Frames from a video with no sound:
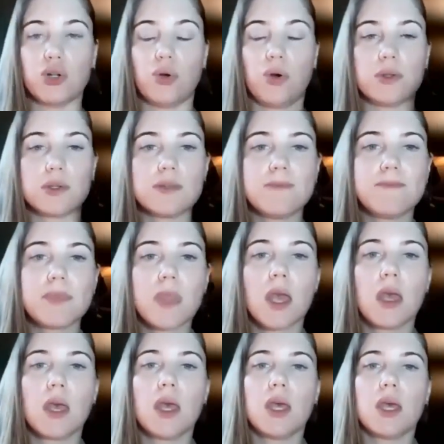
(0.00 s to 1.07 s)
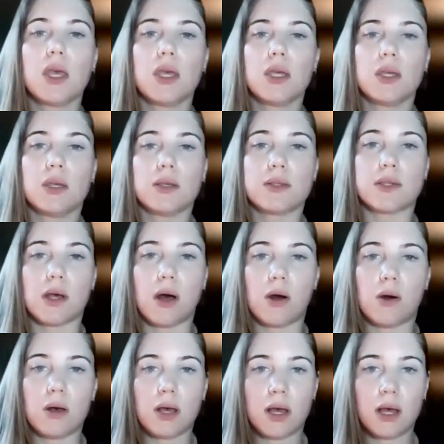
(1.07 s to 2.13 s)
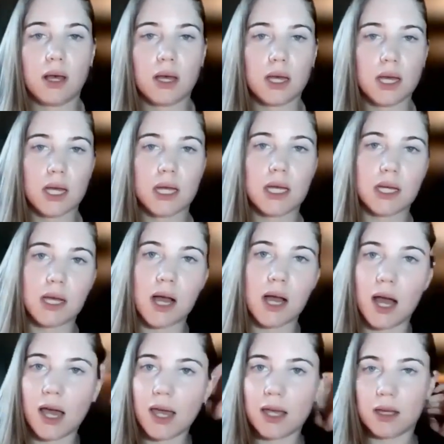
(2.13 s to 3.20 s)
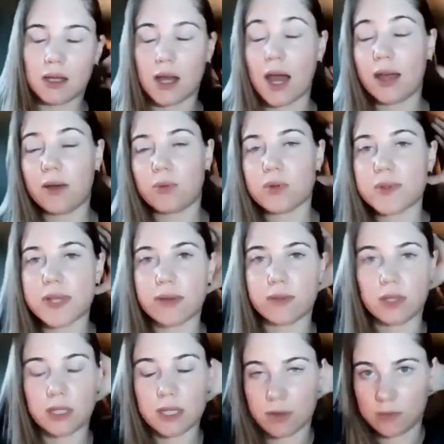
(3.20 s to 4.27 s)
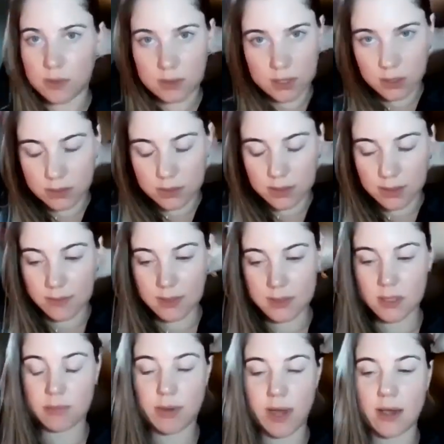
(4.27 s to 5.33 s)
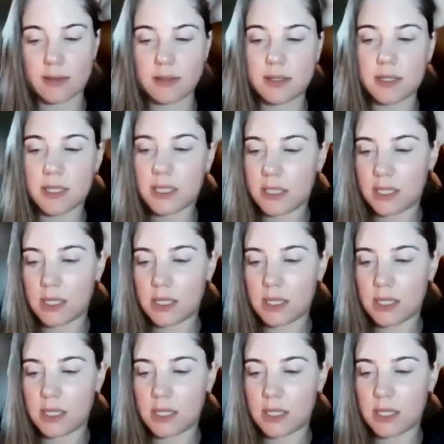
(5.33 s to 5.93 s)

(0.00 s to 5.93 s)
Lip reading: your goals. So I was definitely guilty of this in the past.